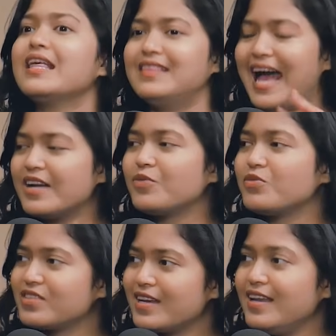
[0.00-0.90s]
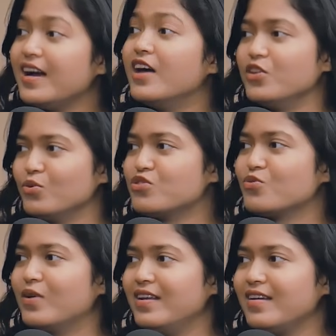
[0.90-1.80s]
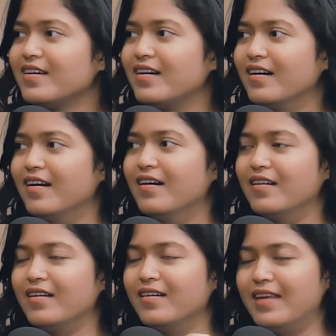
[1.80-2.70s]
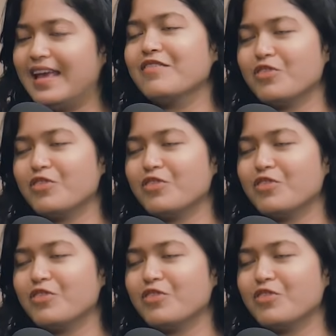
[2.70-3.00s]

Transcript: That was really unusual, like